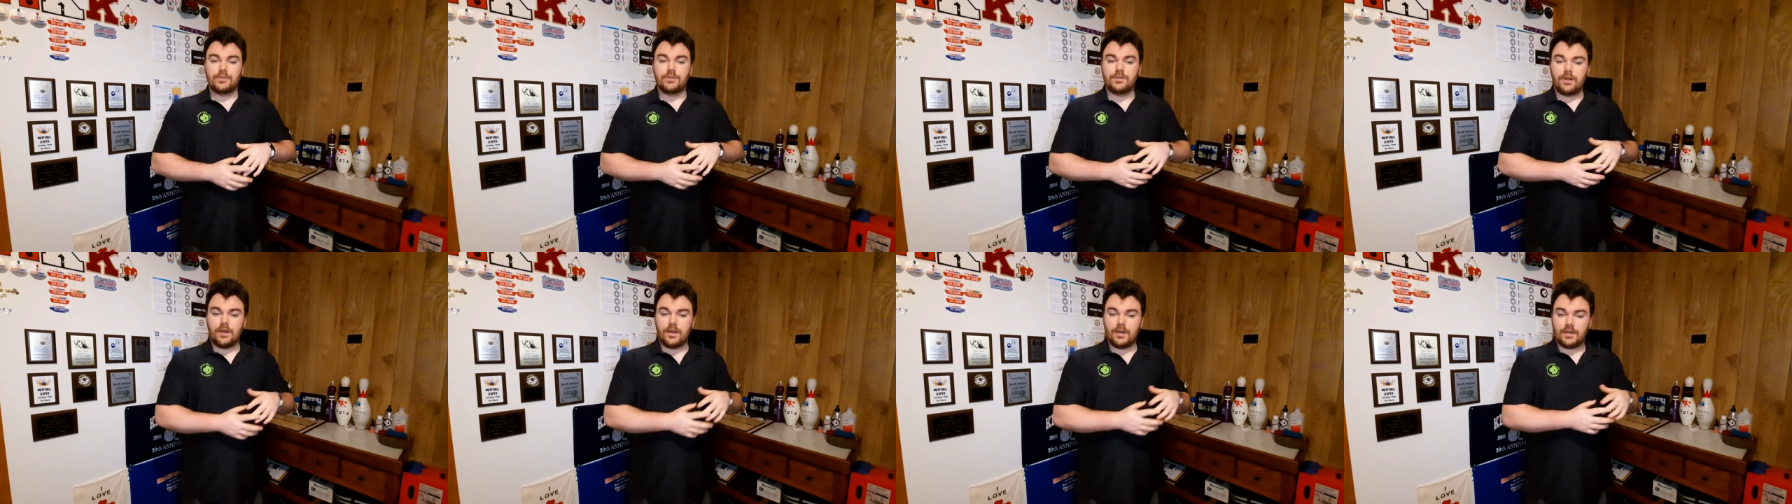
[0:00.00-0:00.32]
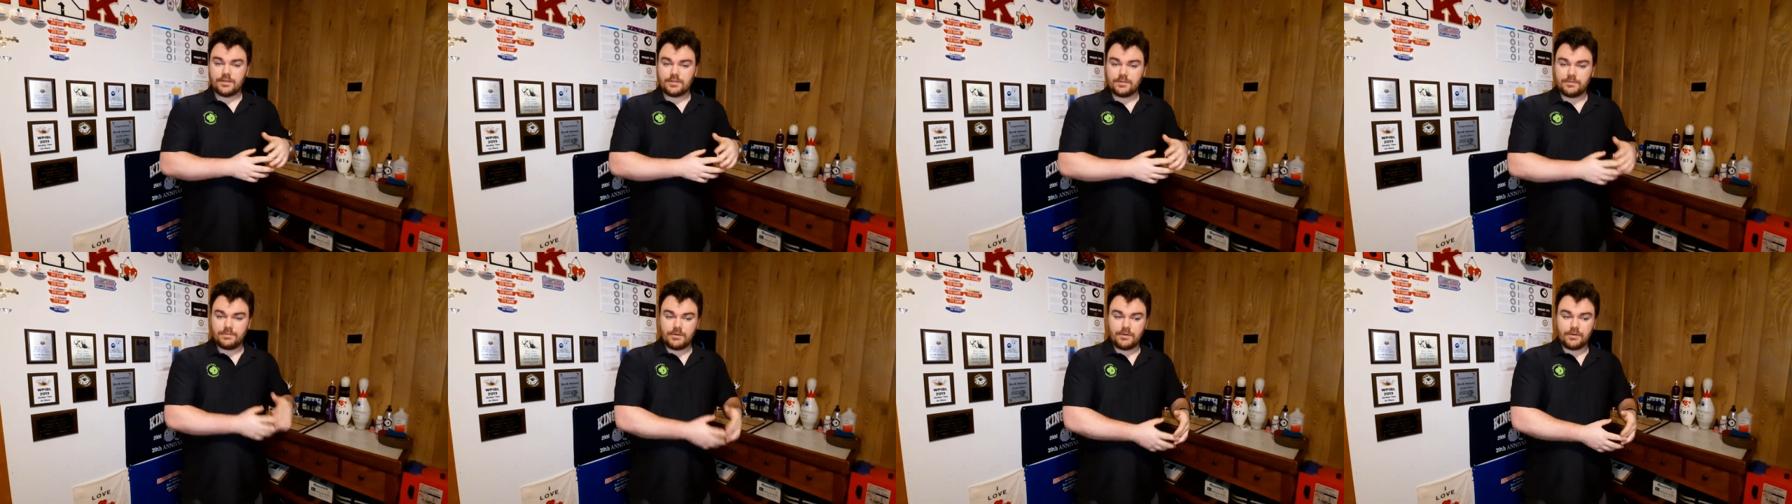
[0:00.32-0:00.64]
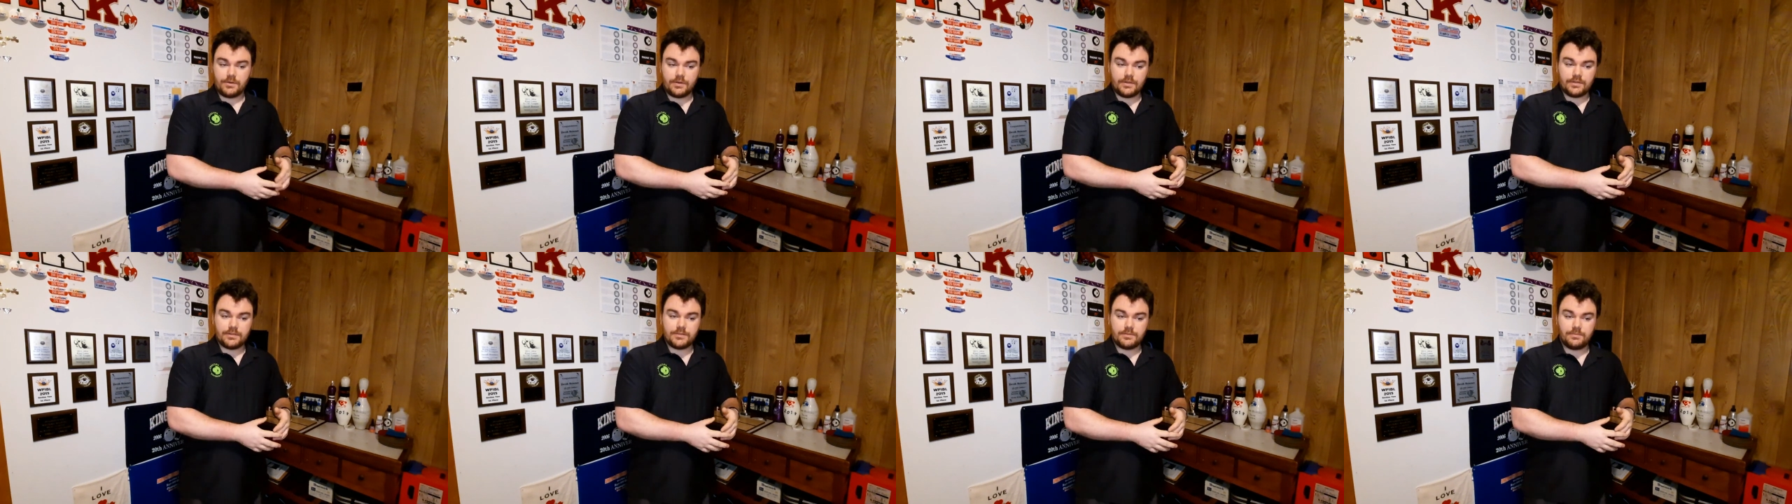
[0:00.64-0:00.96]

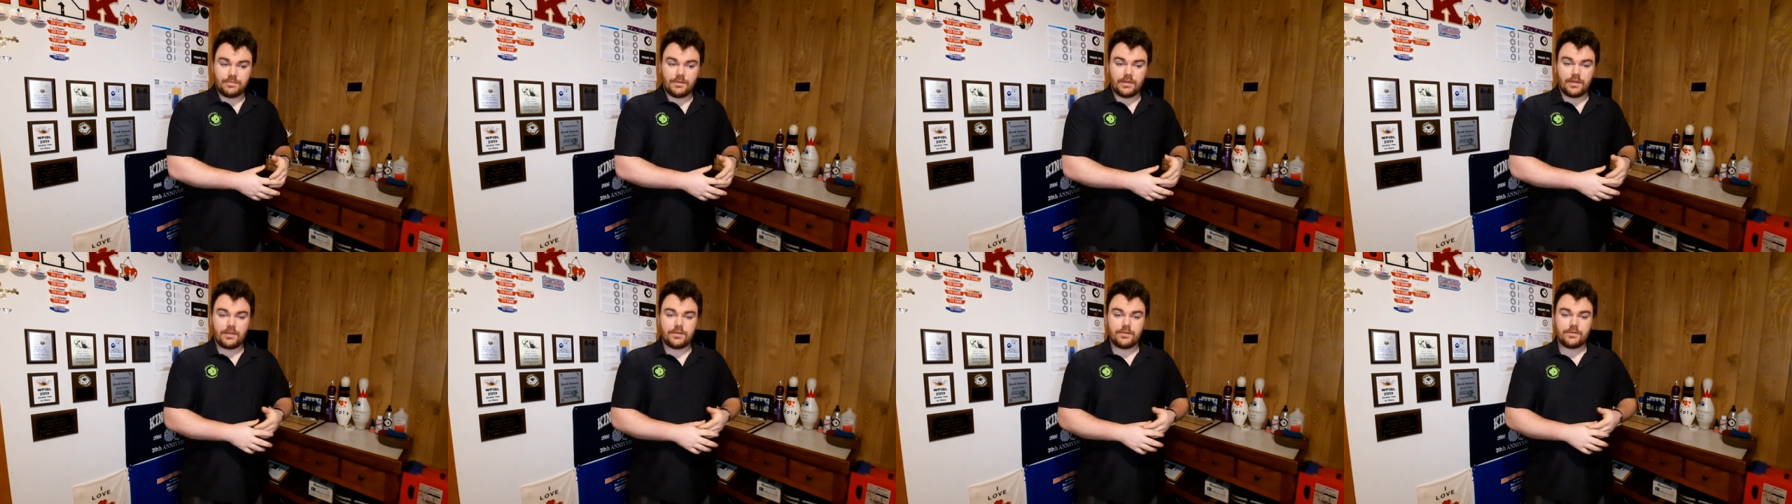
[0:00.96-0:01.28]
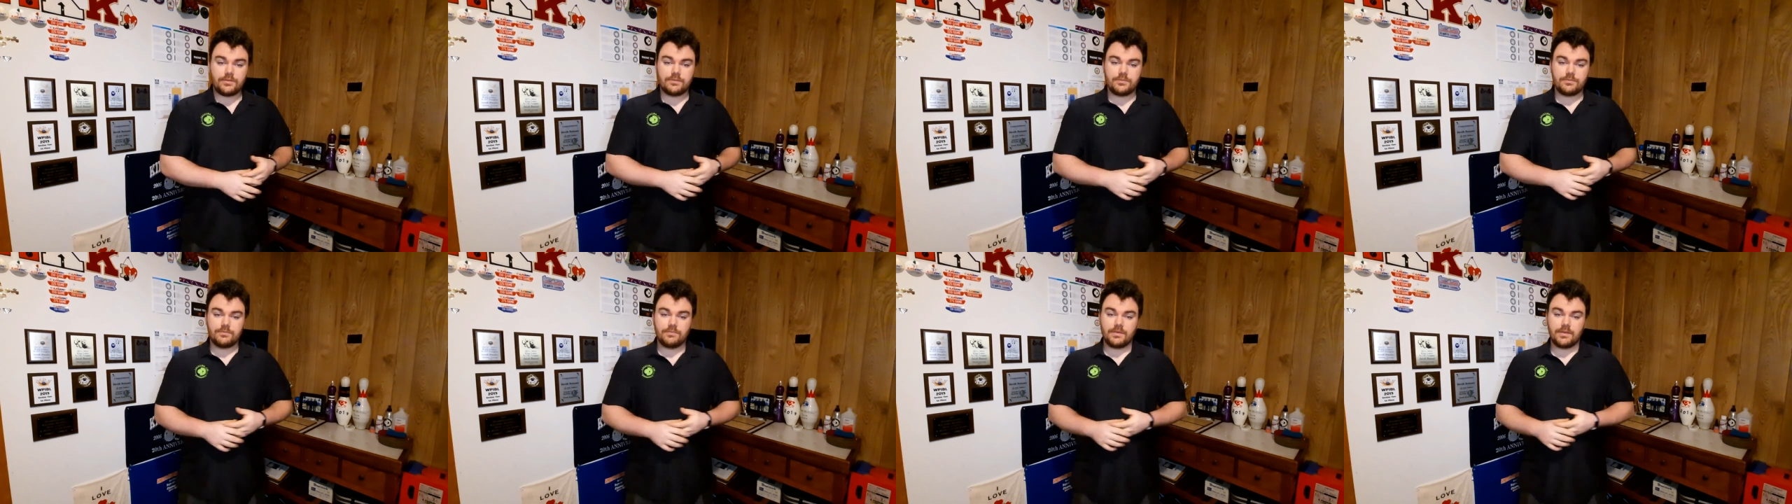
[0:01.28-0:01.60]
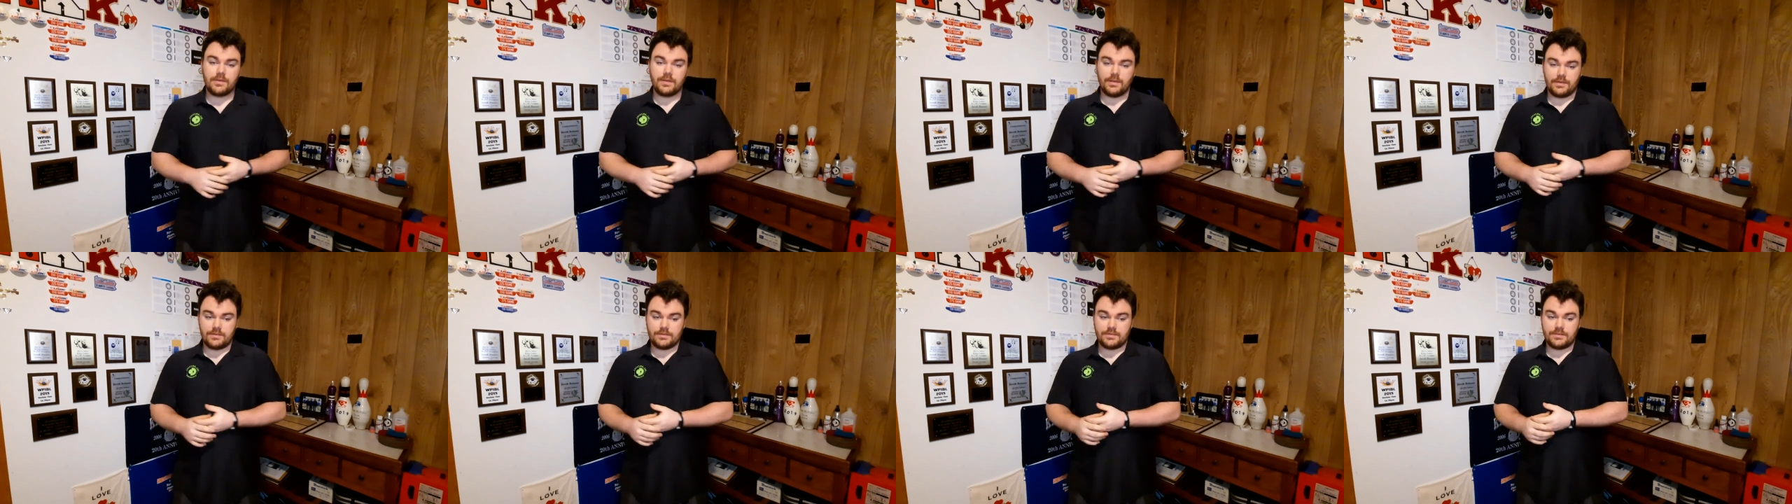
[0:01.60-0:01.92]
non-experienced players
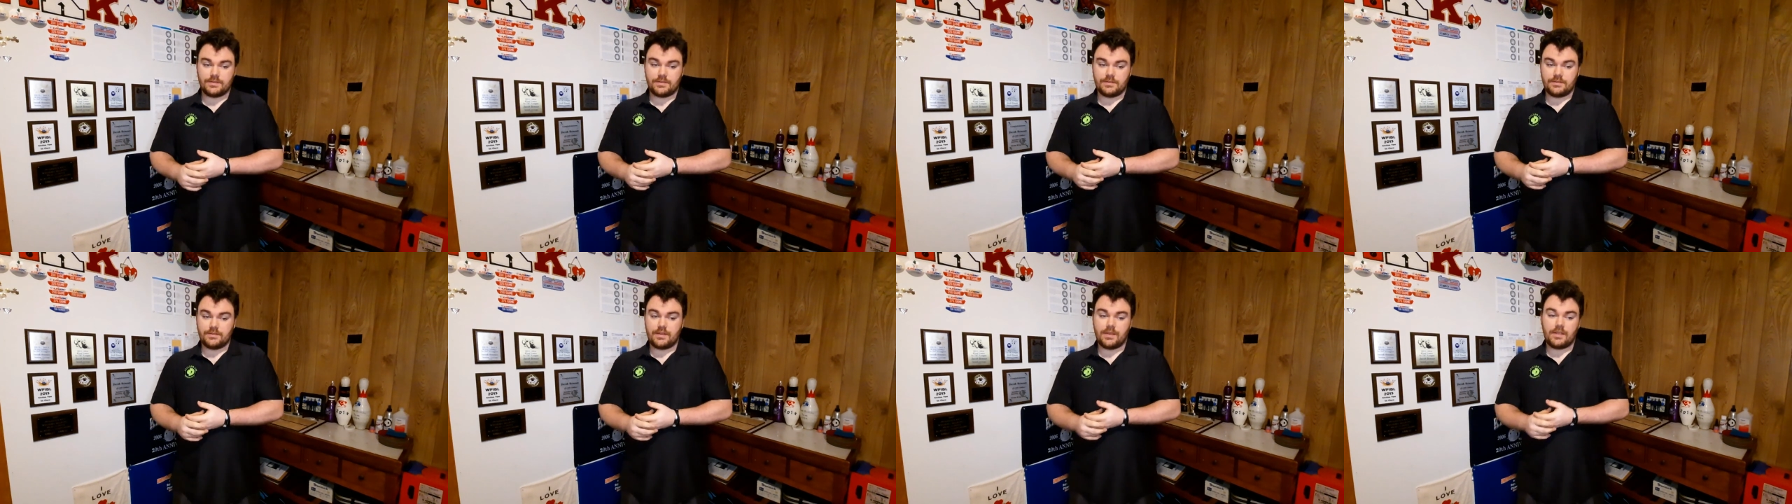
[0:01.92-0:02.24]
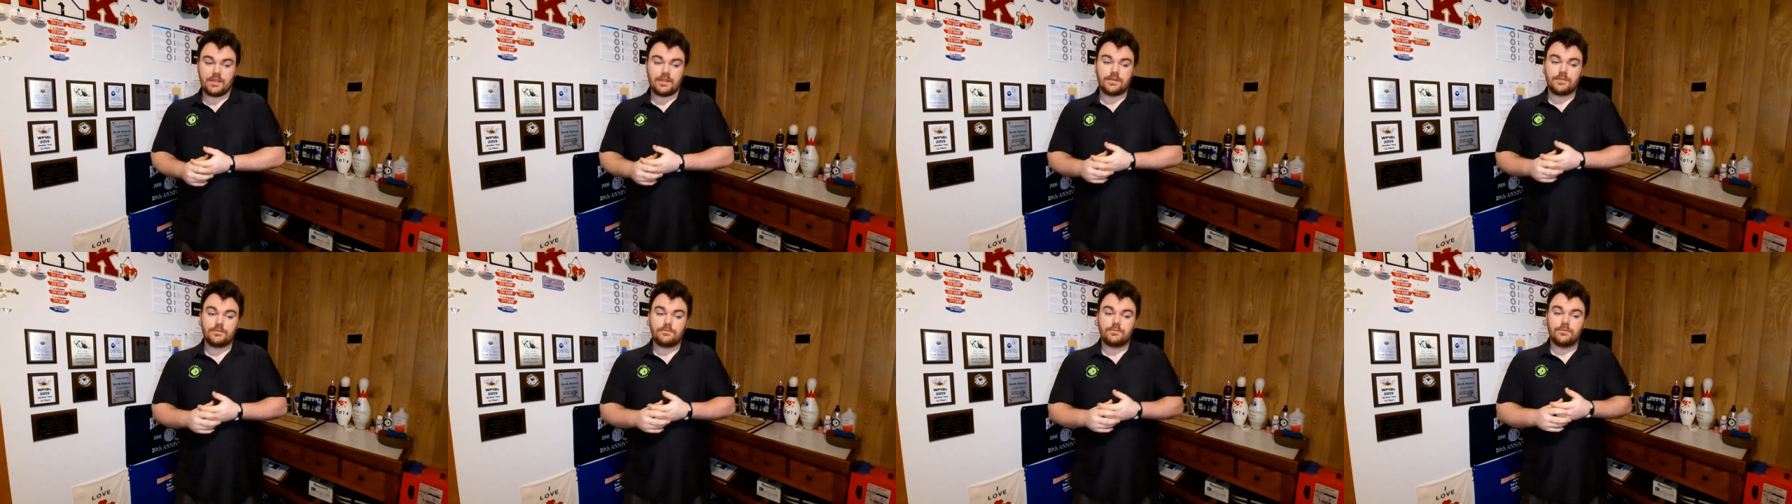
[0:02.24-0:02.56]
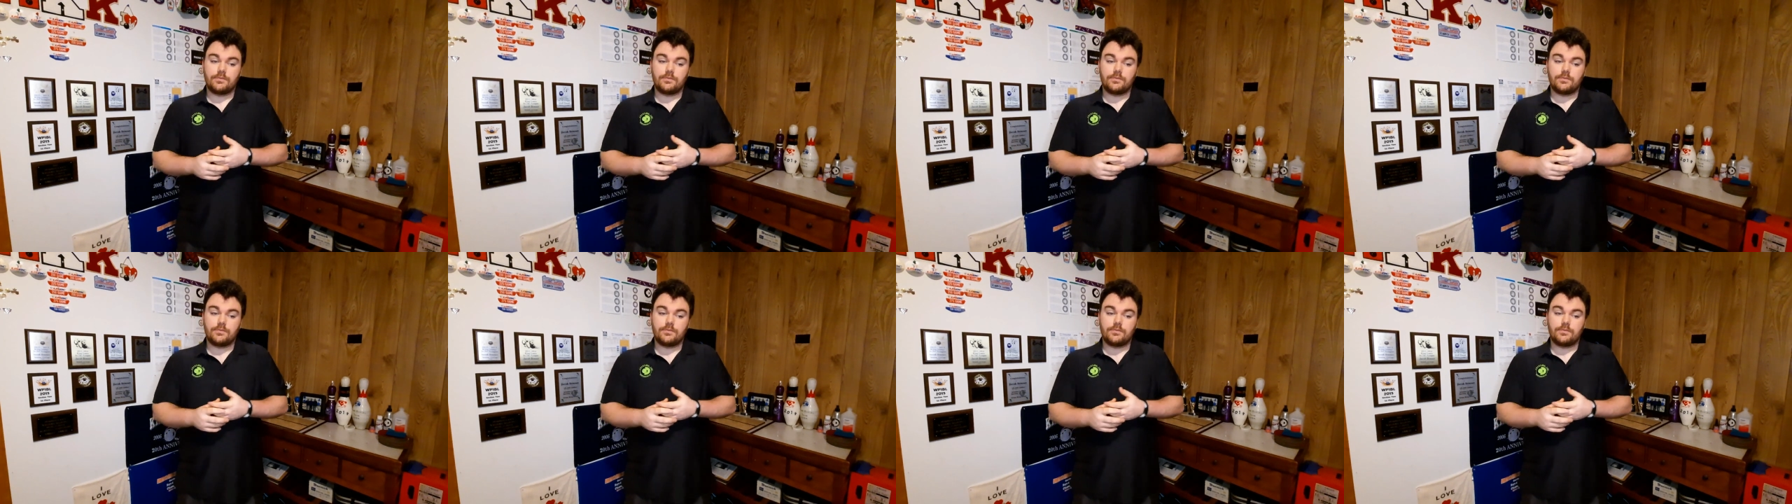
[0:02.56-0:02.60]
because they